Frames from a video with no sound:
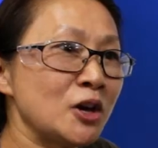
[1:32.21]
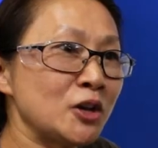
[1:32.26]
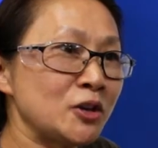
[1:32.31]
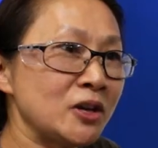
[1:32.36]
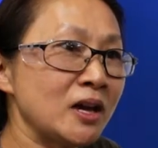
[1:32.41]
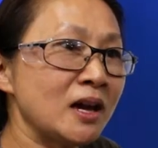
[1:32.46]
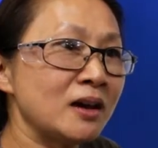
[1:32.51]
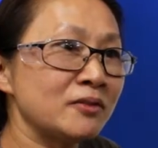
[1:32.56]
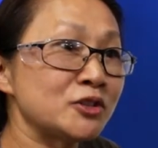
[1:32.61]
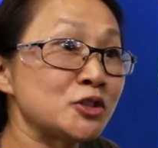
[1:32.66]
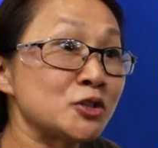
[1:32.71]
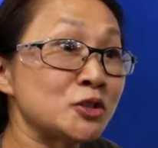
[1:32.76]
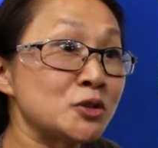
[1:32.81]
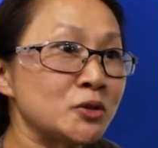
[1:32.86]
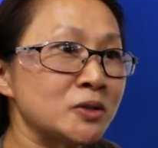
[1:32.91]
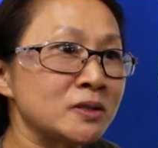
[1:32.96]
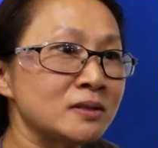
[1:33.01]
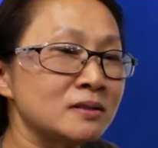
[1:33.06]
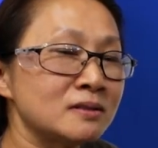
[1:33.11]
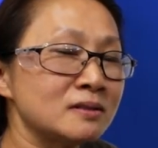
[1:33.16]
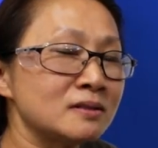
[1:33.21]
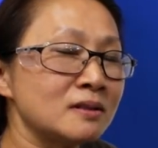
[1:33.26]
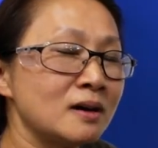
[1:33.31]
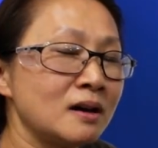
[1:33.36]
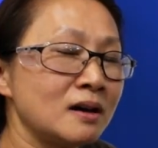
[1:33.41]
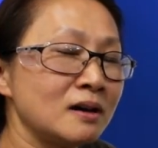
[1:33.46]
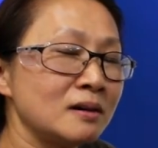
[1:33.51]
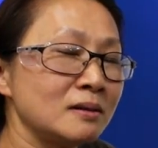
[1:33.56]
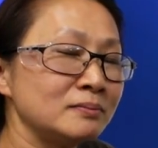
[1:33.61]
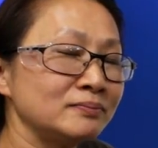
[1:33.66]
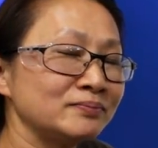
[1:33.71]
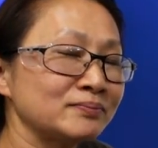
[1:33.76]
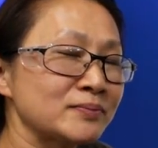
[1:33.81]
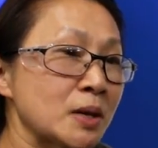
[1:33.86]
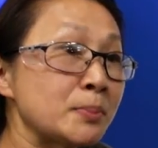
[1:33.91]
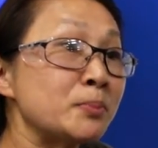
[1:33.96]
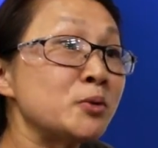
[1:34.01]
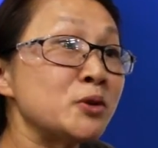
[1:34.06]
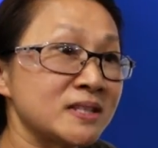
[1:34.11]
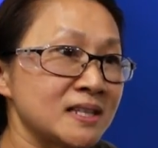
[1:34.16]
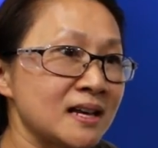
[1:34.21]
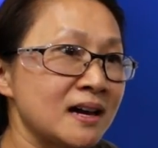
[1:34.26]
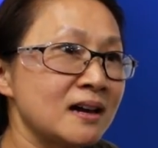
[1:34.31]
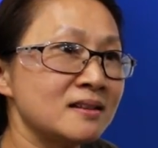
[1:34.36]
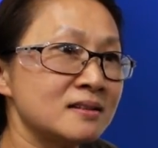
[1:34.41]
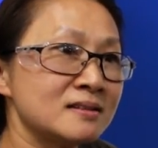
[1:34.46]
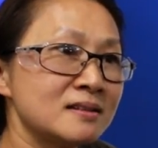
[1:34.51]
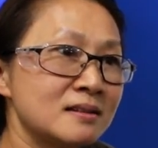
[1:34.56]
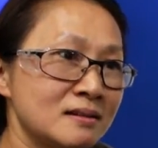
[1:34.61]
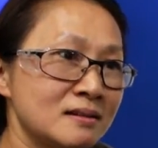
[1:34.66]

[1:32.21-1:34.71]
You have to do it um, precise